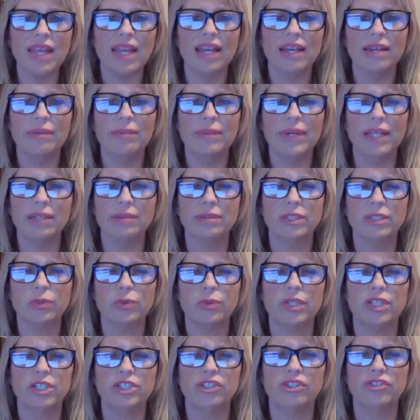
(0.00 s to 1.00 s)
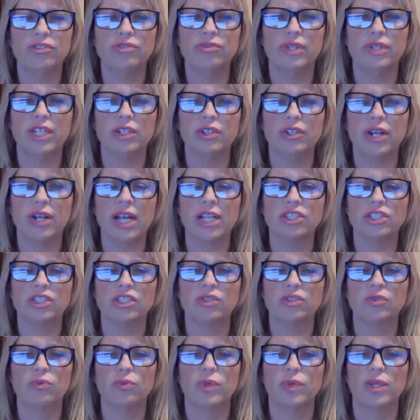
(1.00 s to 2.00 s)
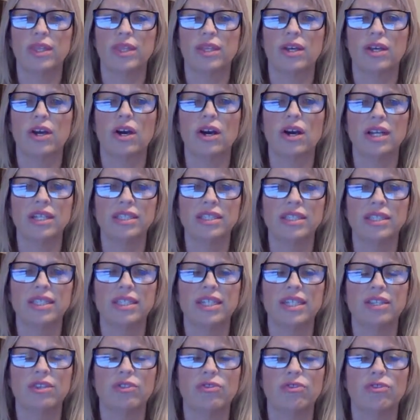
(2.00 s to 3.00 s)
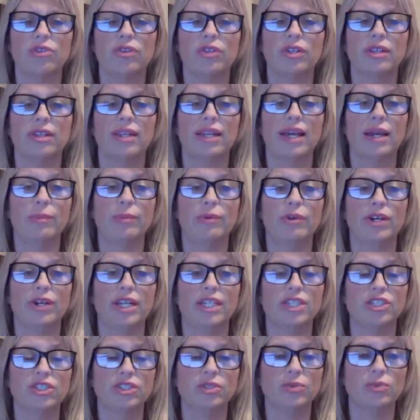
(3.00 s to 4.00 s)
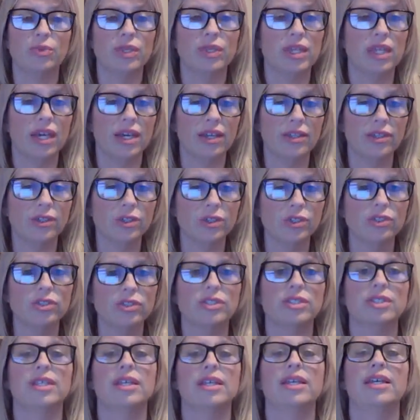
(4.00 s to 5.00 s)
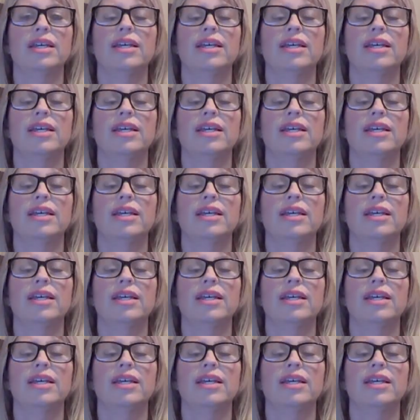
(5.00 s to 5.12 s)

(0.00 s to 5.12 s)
Element 22, interaction with the content through collaboration with others